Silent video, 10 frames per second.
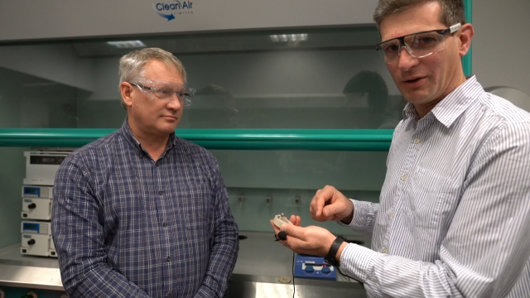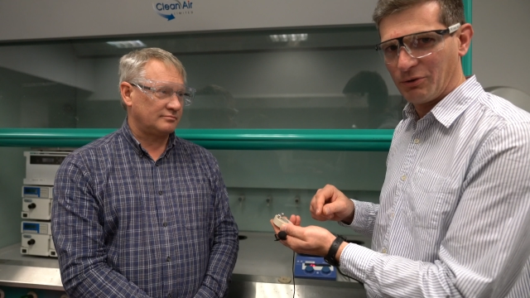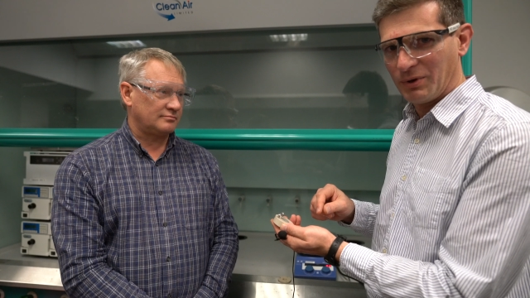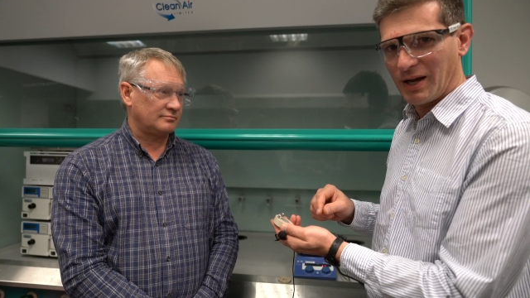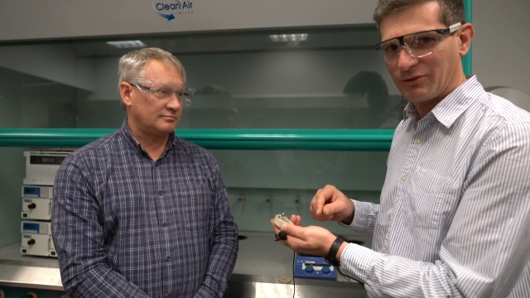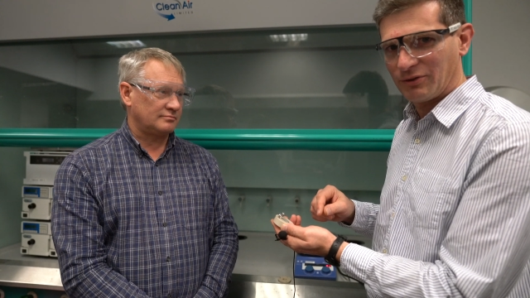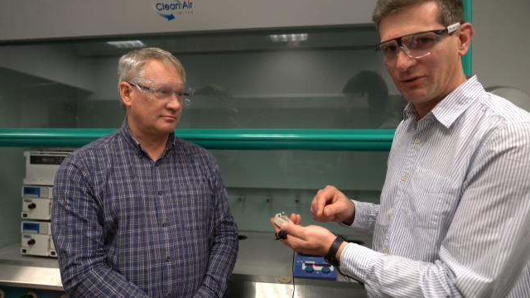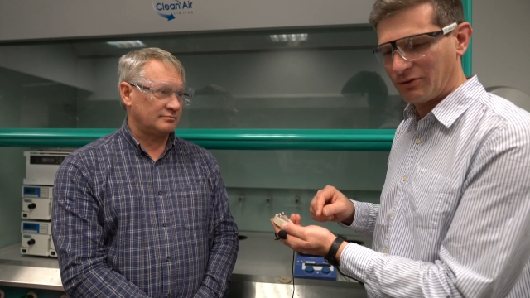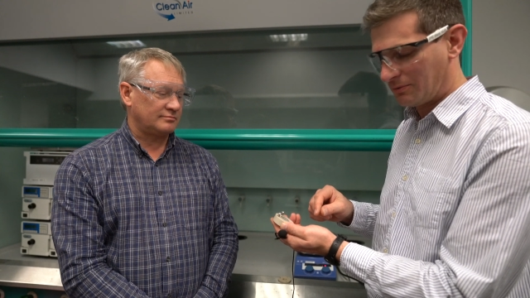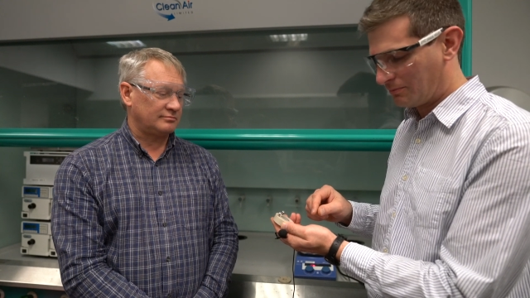Speaker 1: out the
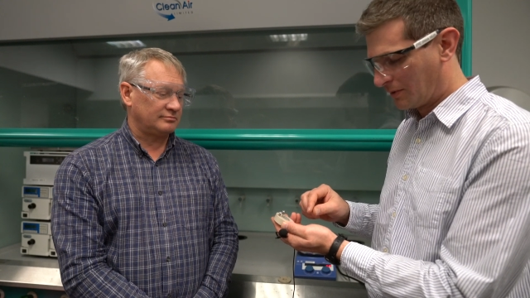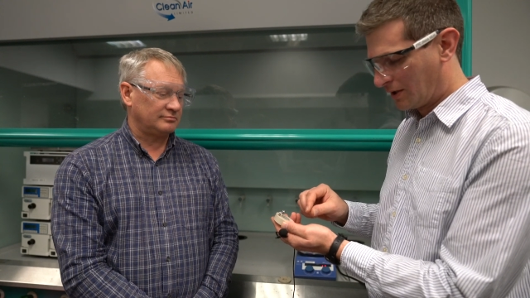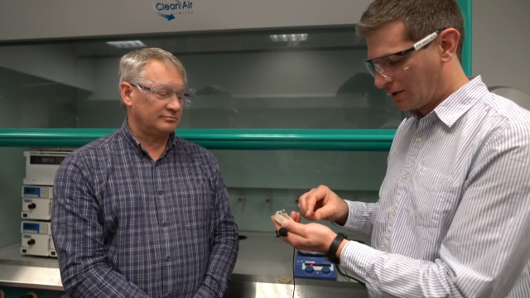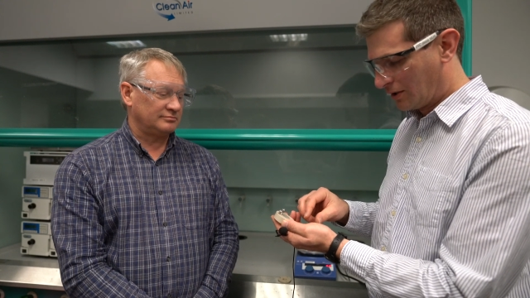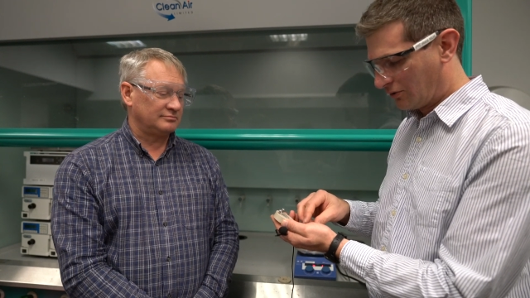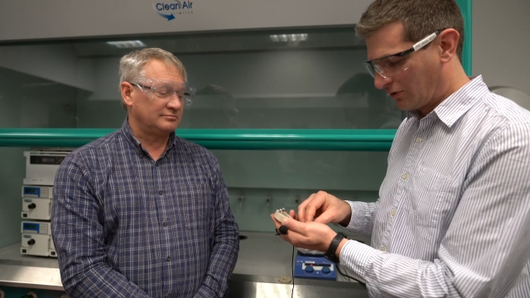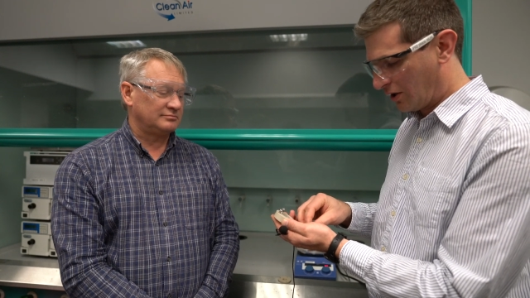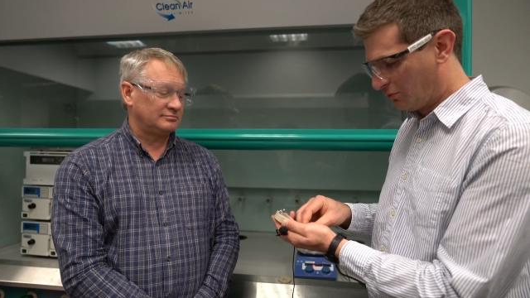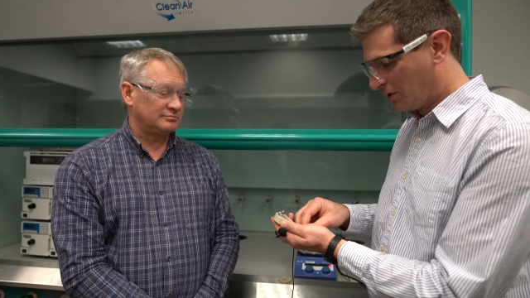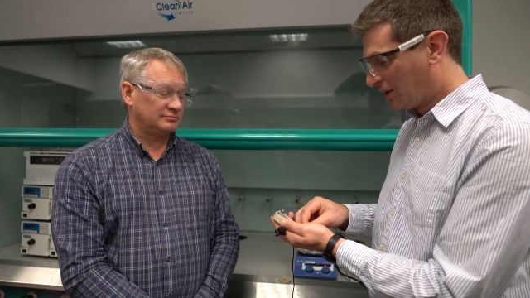reactant.
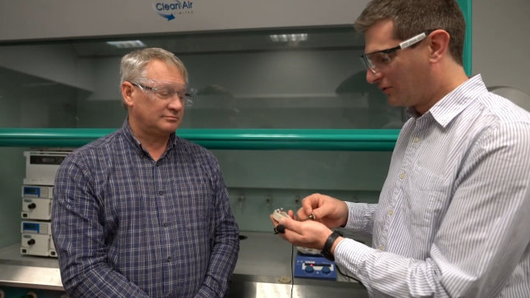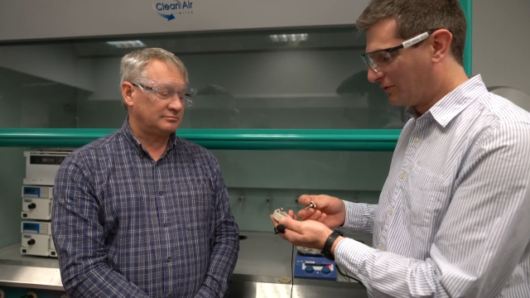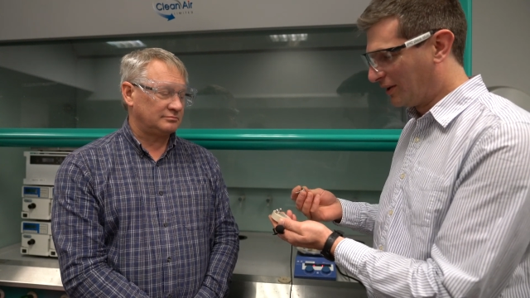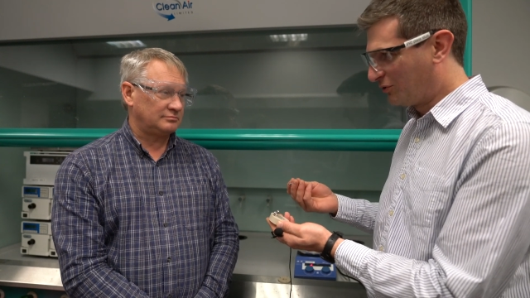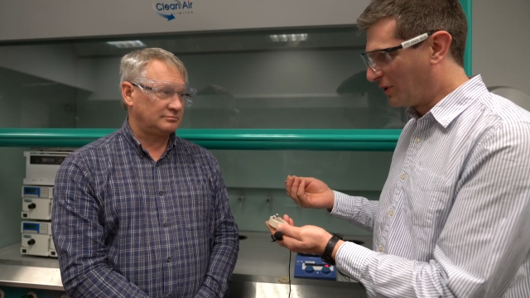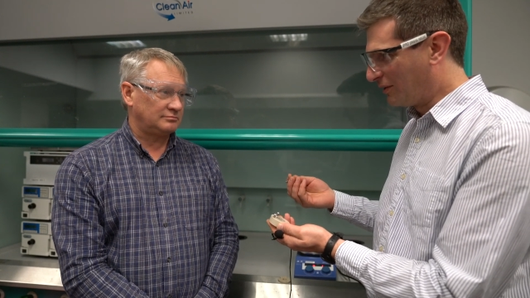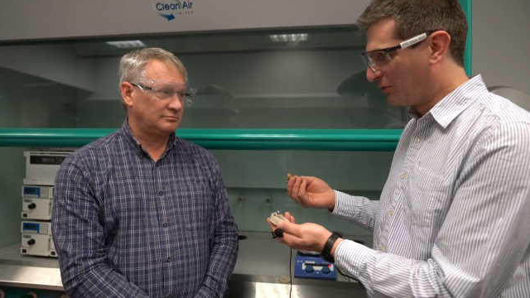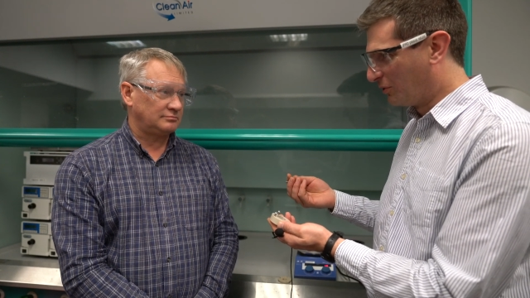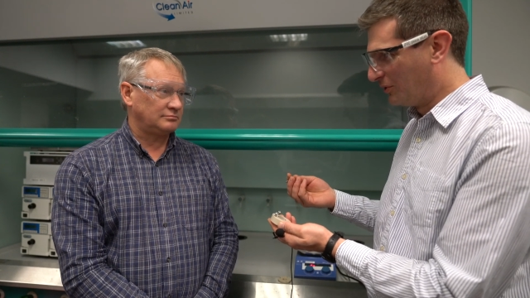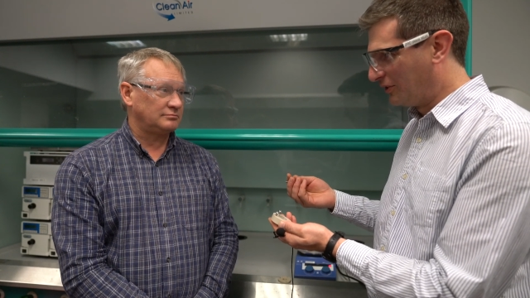So it's a very
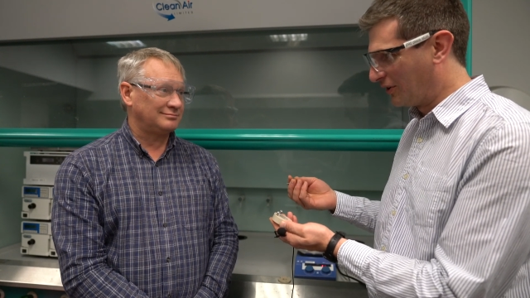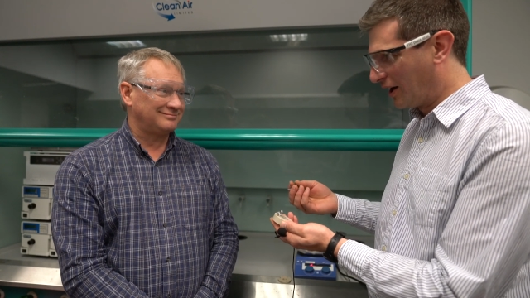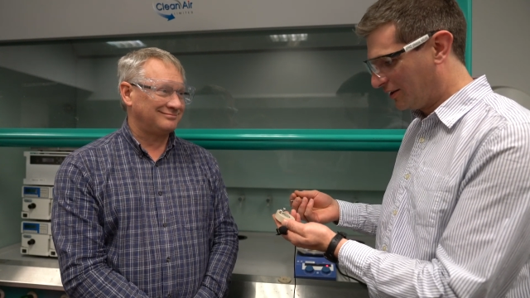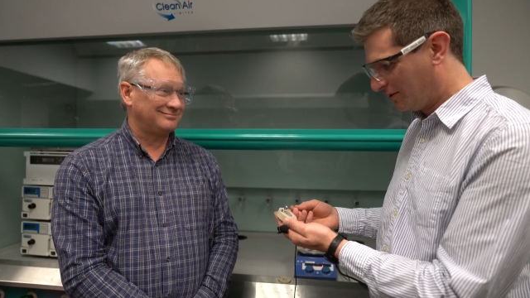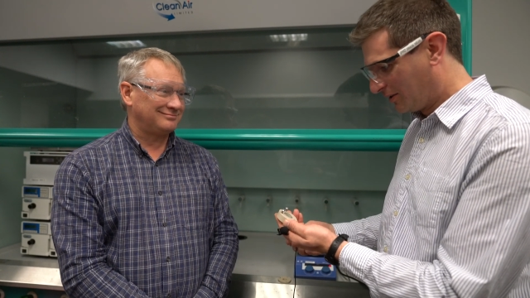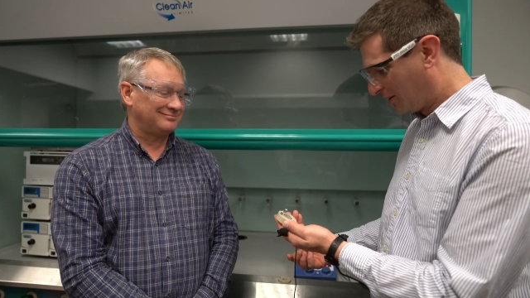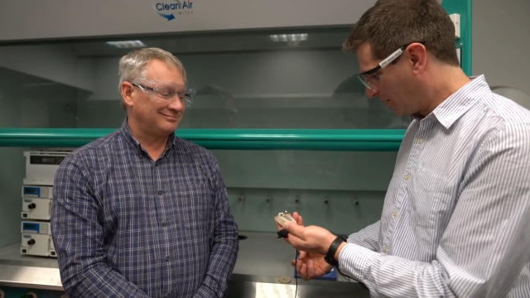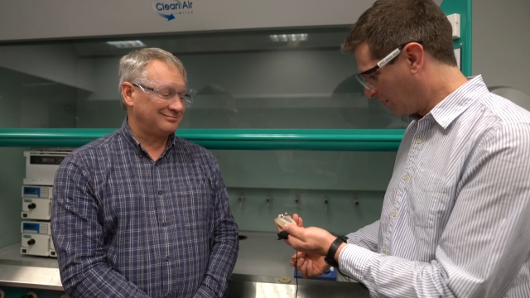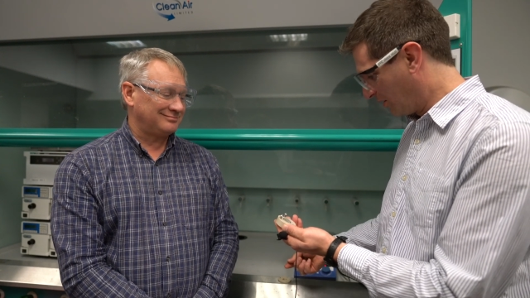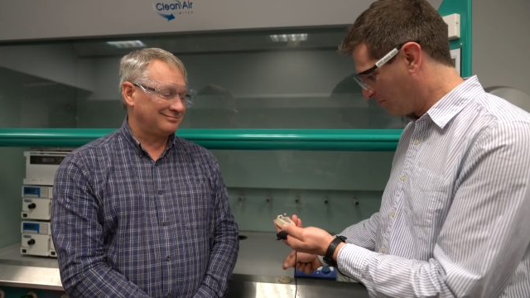straightforward design,
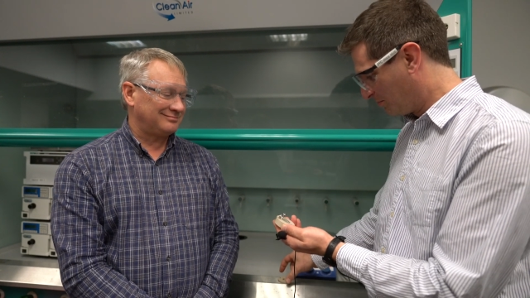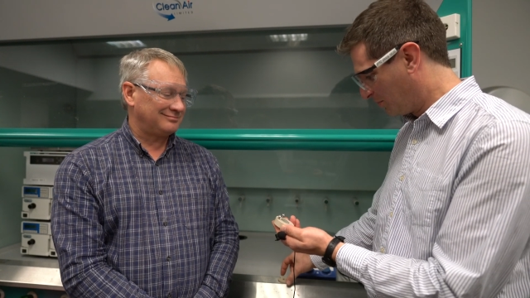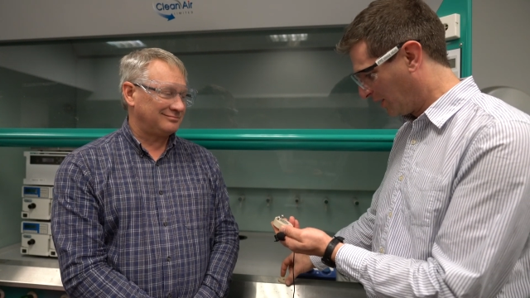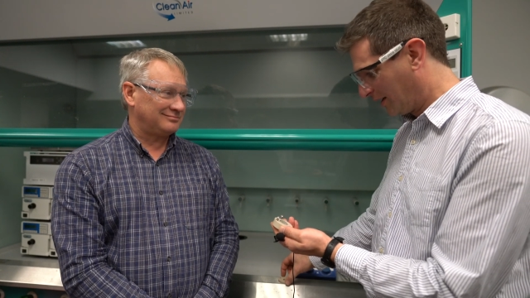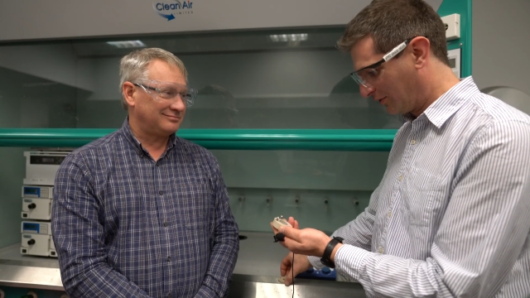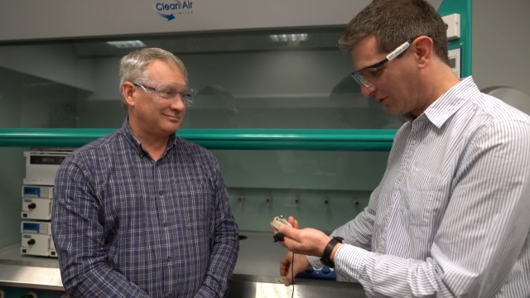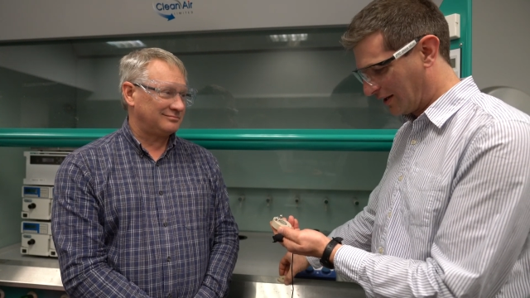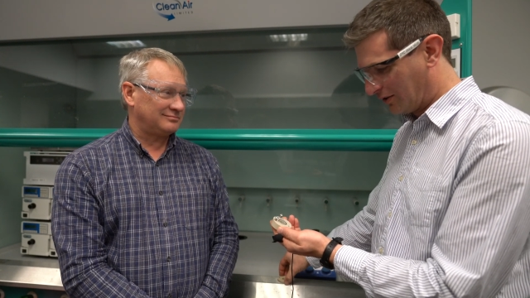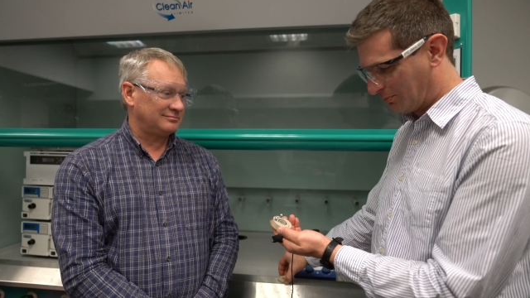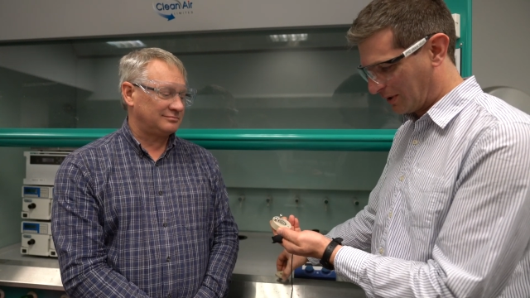um, but like I
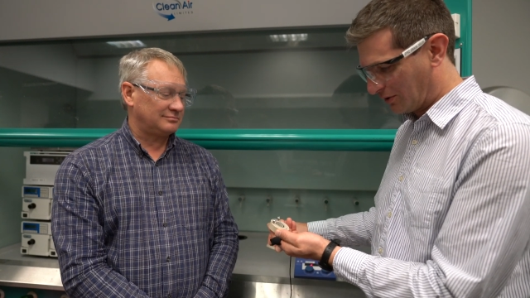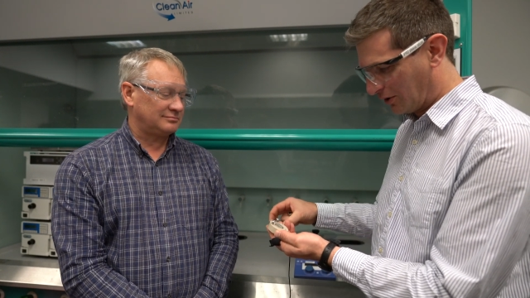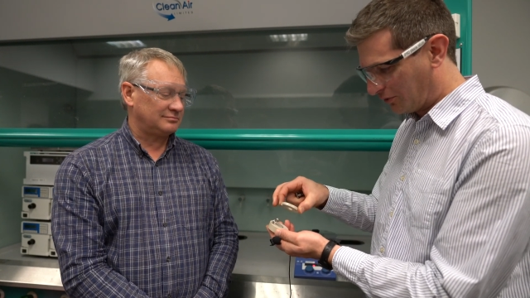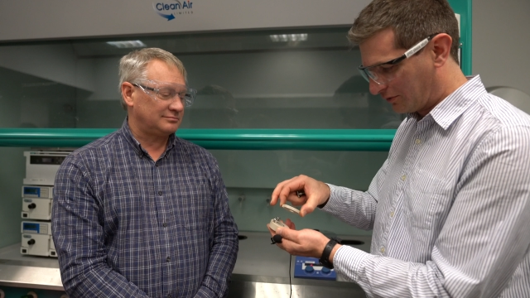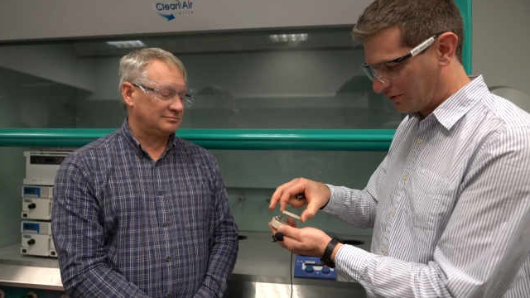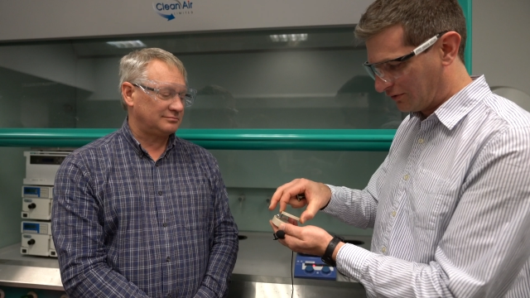say, there's been a lot of